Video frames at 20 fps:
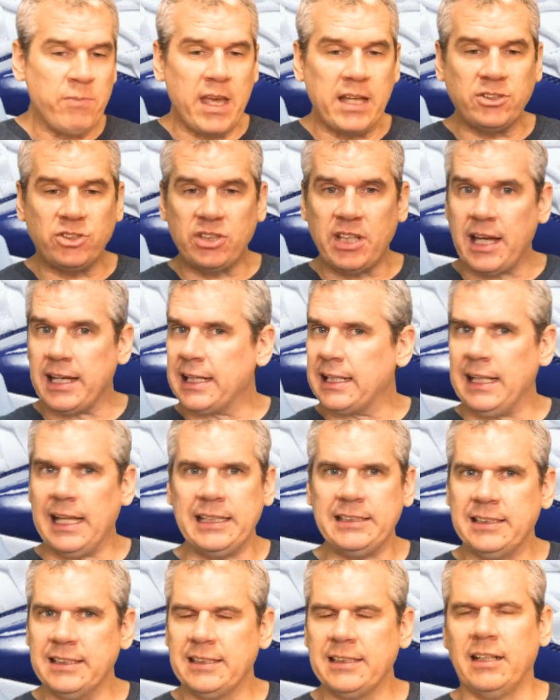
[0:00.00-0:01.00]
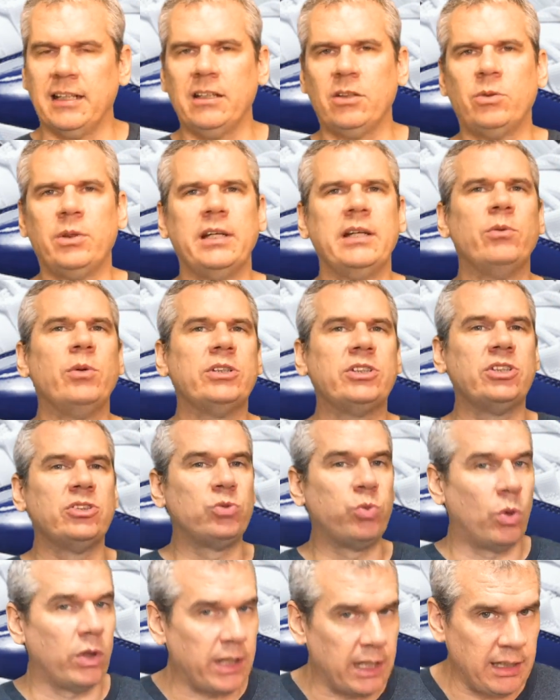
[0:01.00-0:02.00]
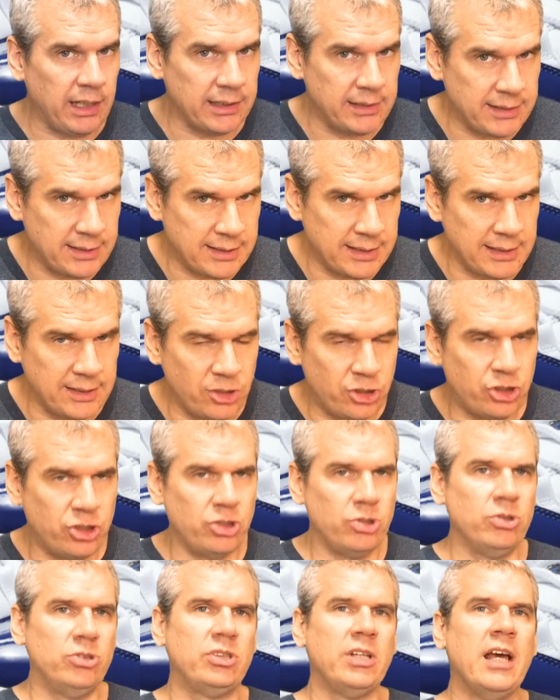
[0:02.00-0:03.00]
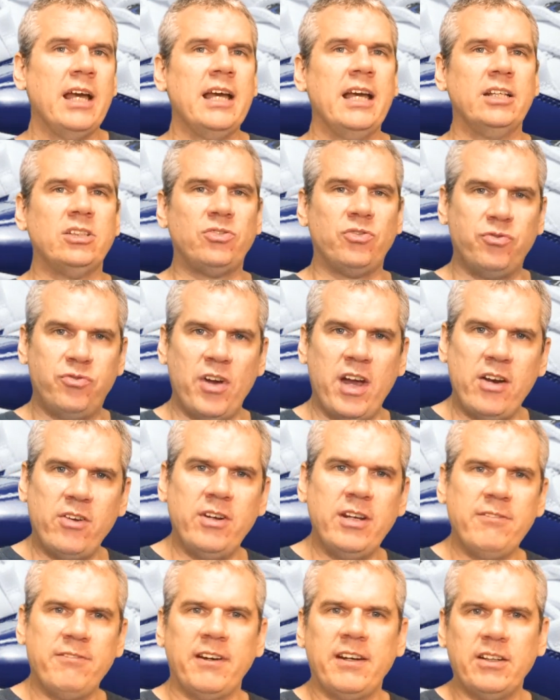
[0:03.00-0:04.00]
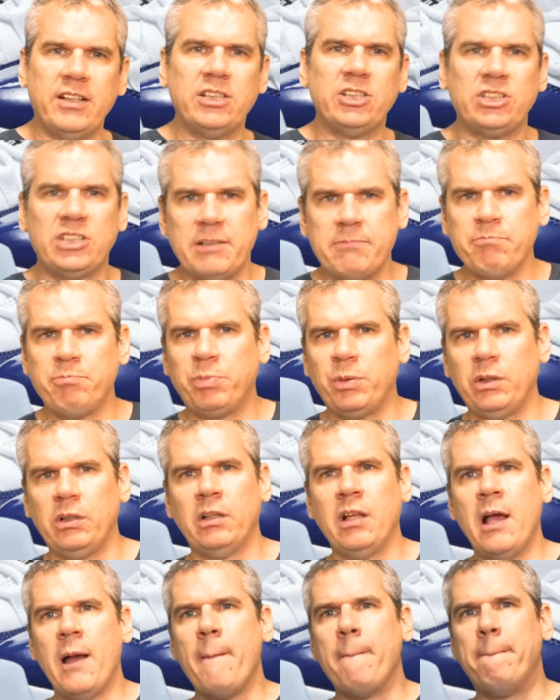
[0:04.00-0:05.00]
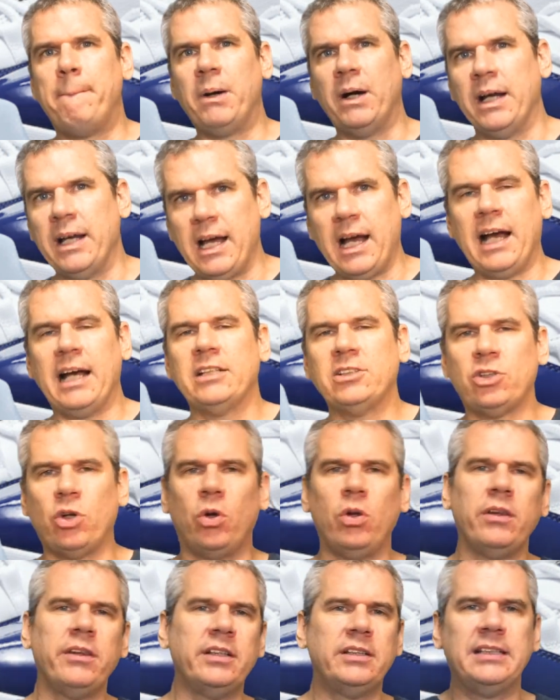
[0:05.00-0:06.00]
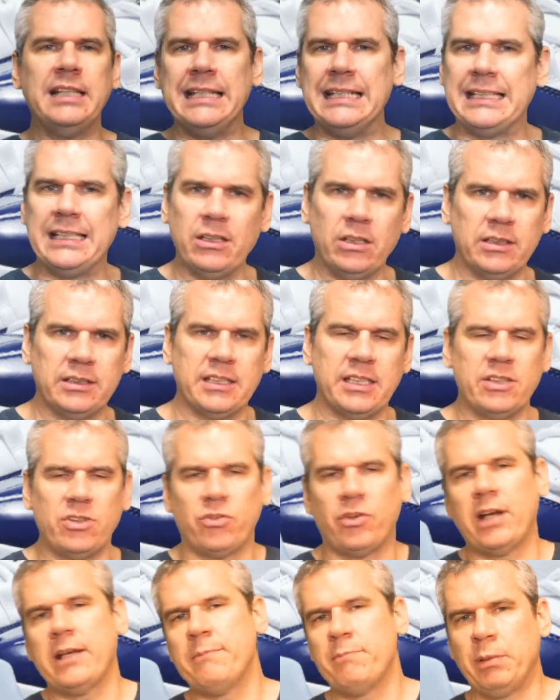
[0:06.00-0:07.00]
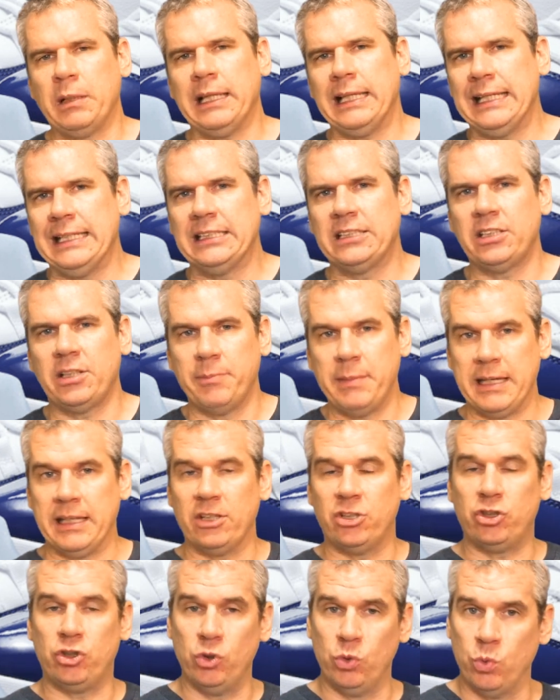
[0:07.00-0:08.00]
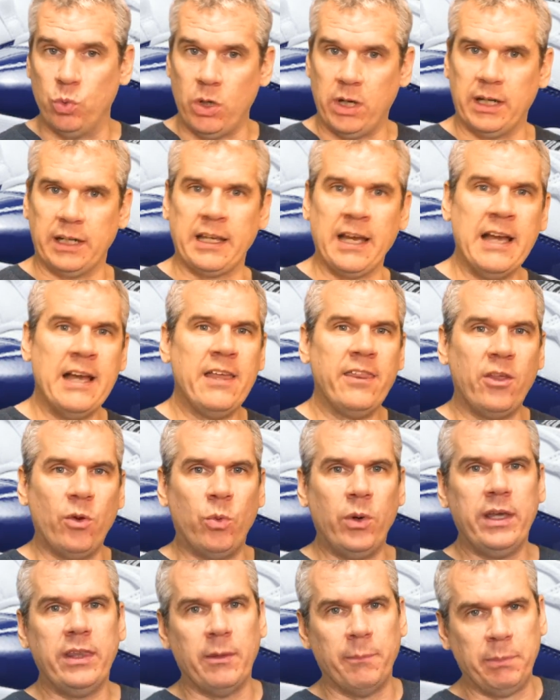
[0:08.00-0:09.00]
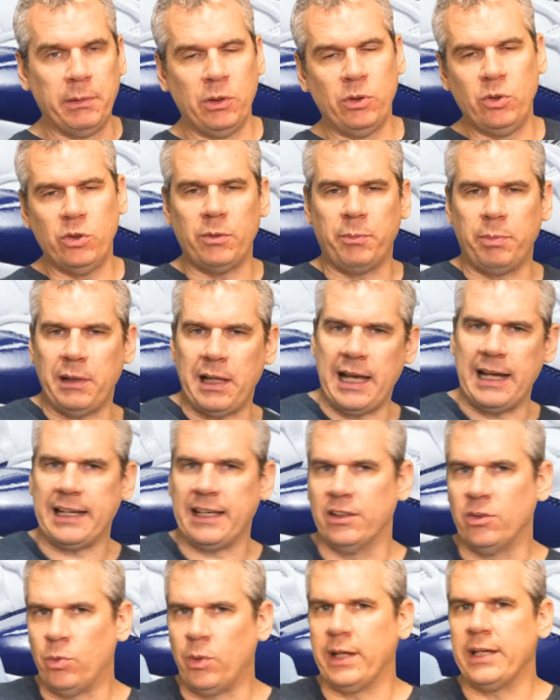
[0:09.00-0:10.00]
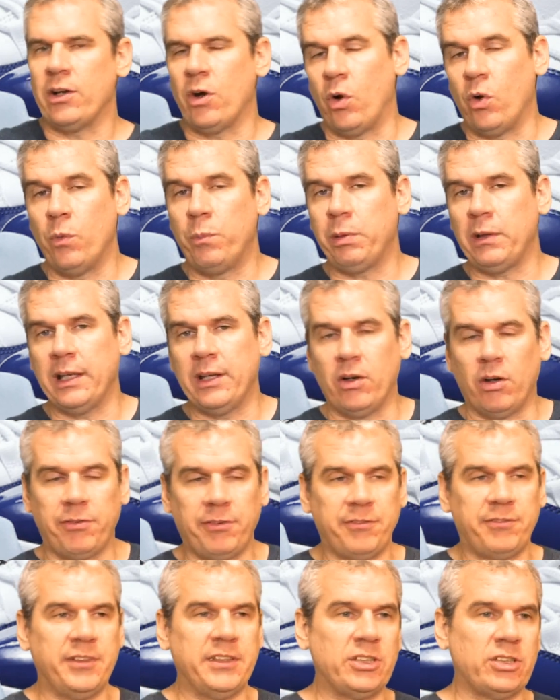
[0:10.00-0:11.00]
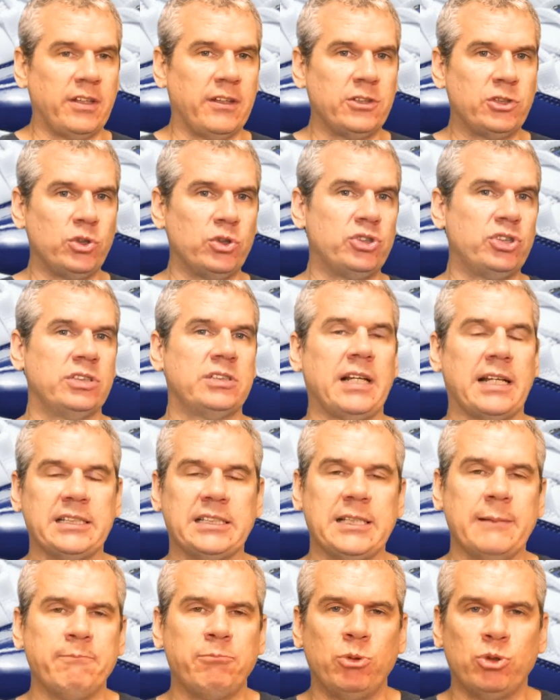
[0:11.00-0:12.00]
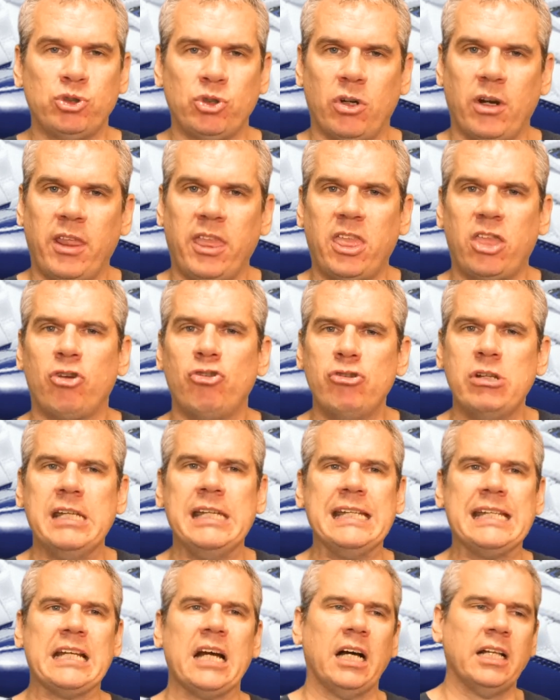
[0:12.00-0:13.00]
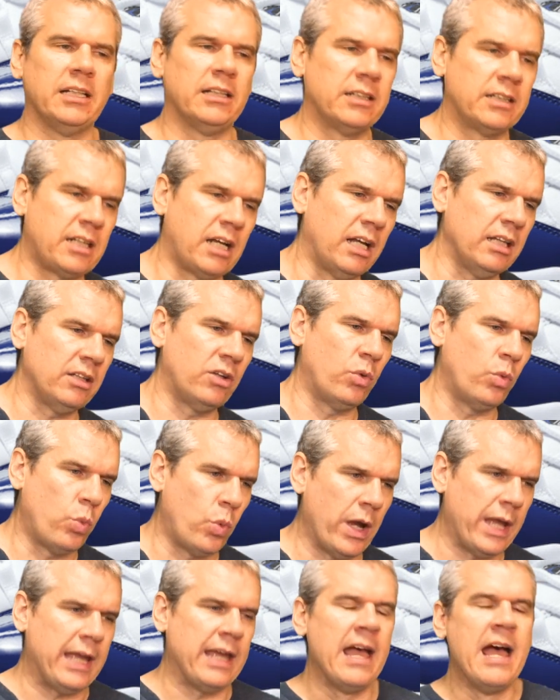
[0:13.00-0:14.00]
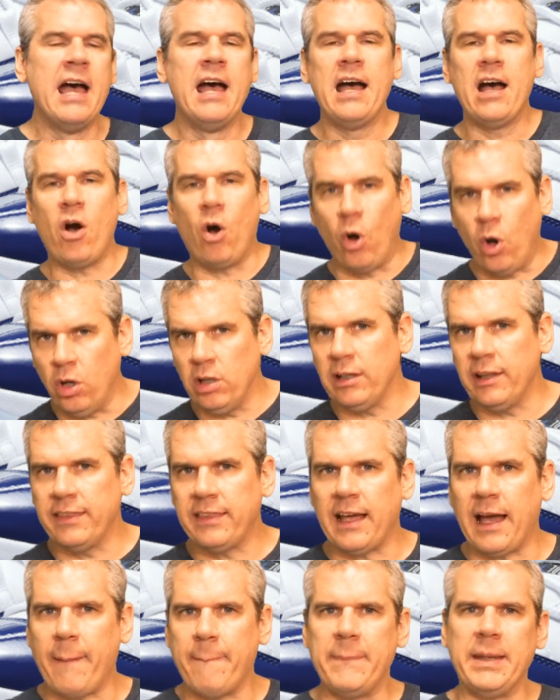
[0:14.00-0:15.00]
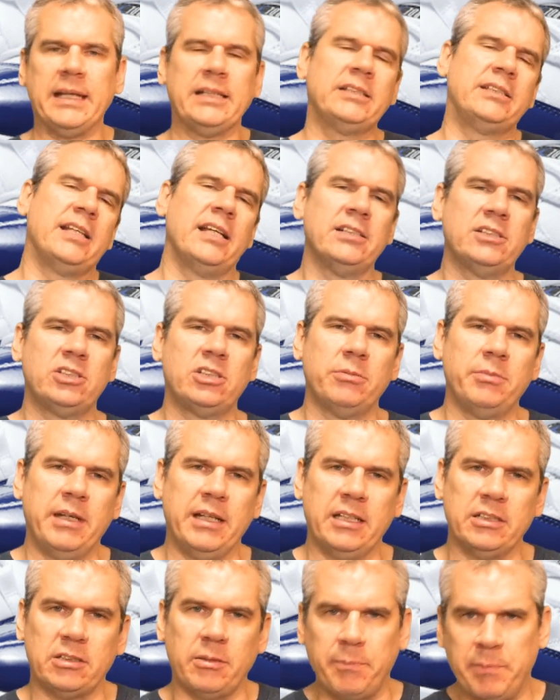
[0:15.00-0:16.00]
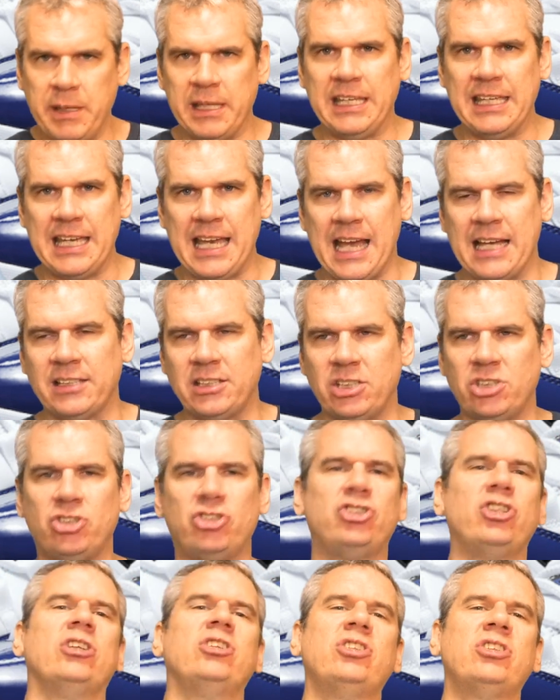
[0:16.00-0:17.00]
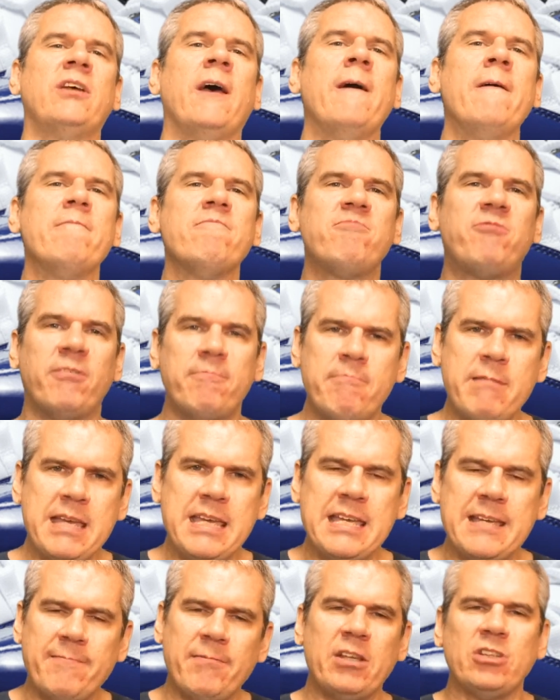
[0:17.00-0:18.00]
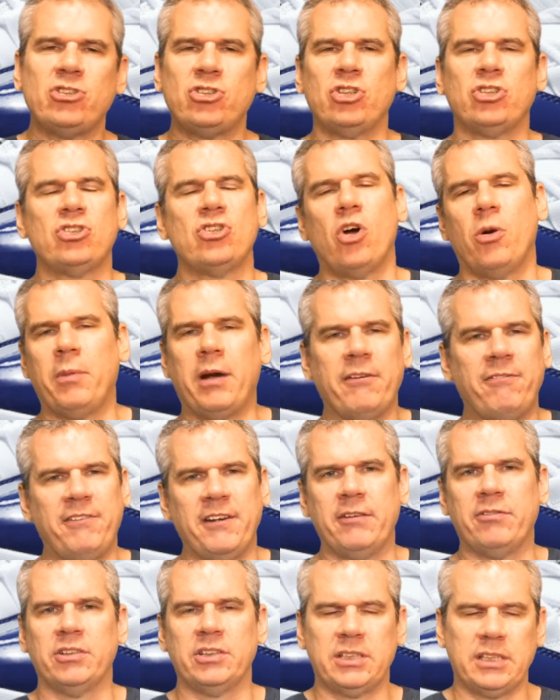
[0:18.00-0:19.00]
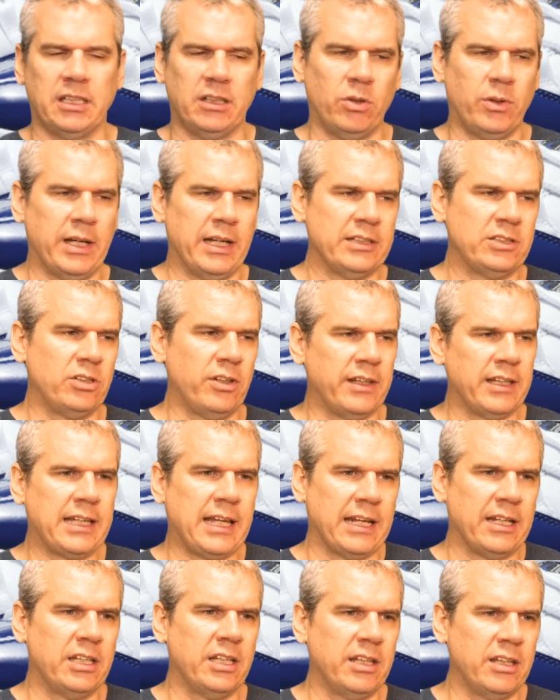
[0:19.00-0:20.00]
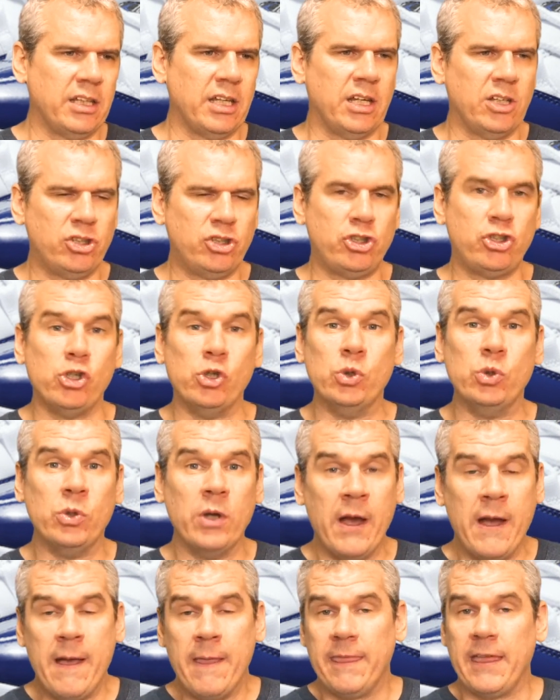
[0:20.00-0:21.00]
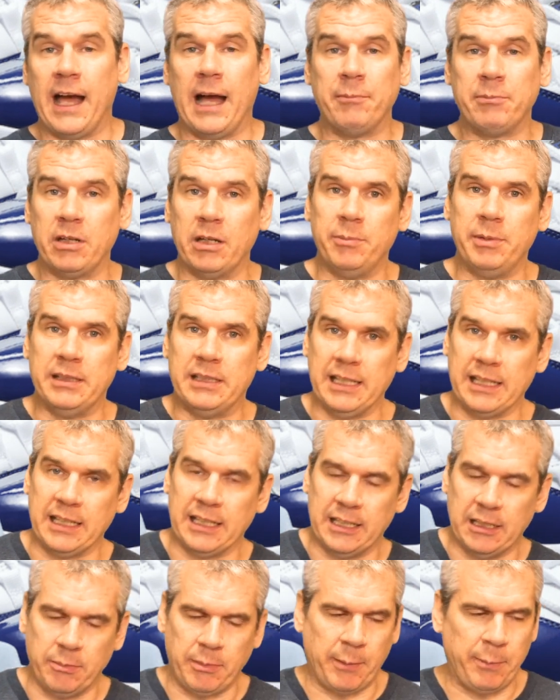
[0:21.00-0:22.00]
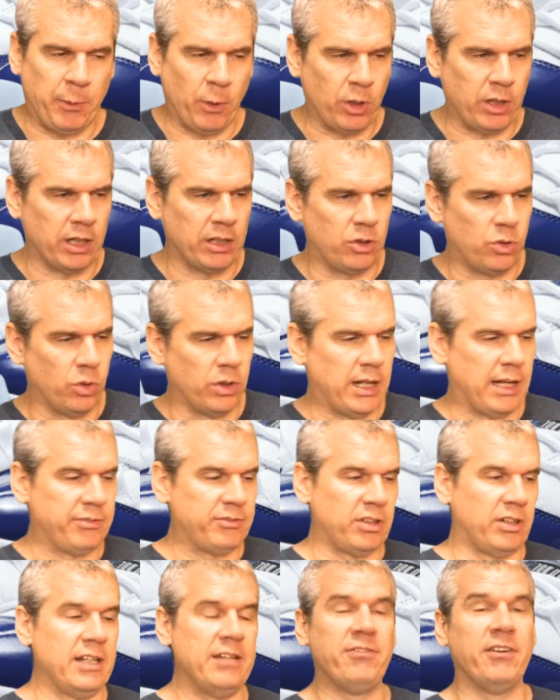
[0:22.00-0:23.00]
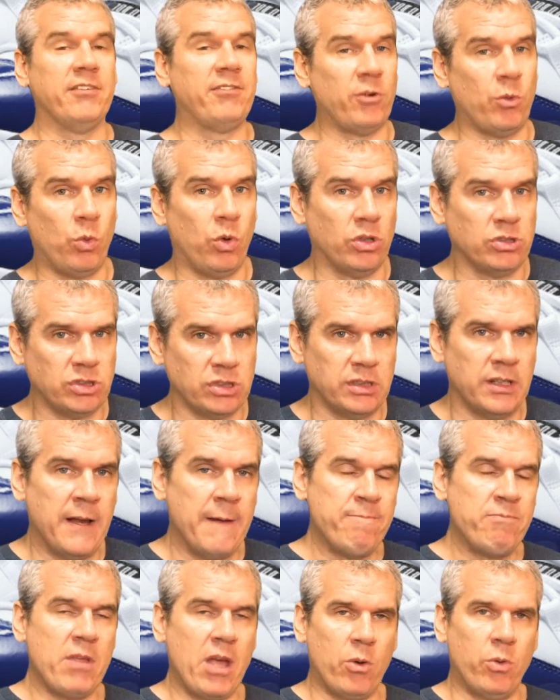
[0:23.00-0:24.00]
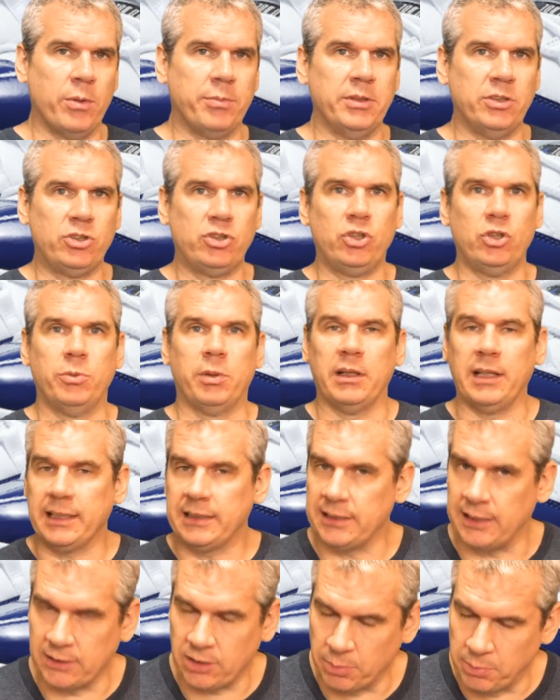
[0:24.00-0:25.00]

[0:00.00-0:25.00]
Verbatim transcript: it's that classic colorway which is what i like to see in shoes it's very very simple but it has all the details in the right place to make the shoe work the way the blue the black and the white all play off of each other so it's just that simple sort of three color color way all of that makes sense to me and is a big yes. It's just for me, it's just not my favourite silhouette. It's not the kind of the shoe that I'm going to be digging into my pocket and going after, even if it wasn't a women's shoe. But like I said,